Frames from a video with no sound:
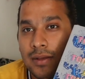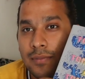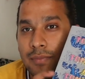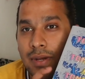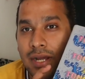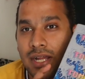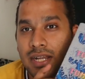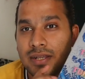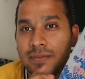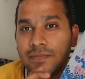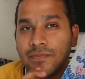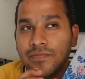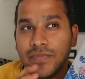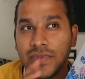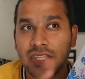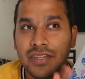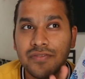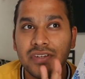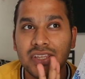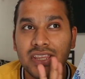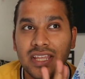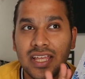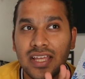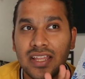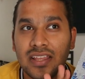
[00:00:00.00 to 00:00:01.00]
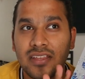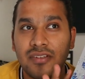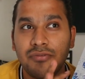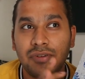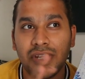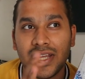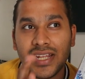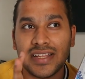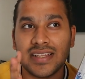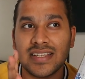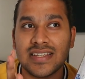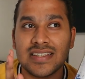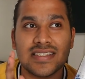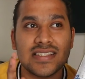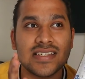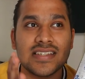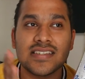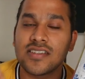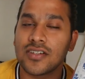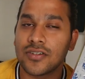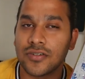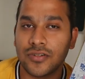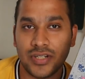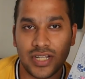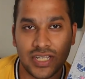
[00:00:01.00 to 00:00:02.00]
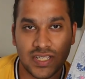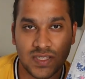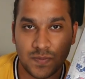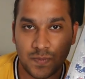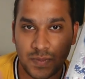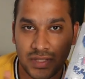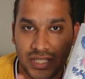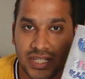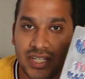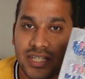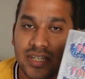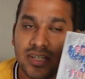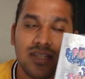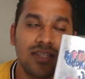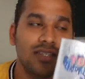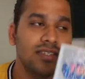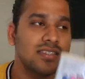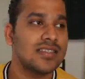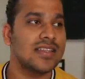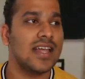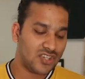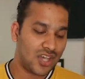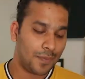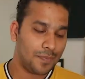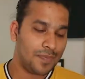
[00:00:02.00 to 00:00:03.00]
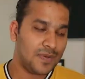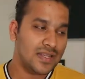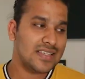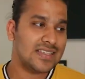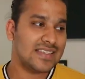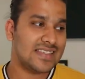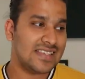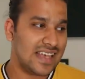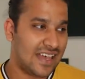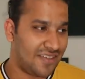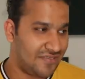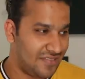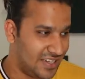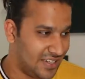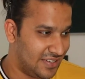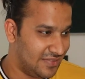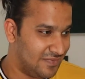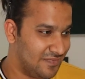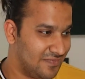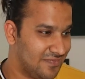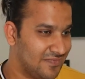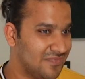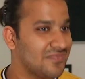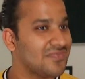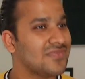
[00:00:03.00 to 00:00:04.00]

but even then, reading this is a good experience. Chapter 7,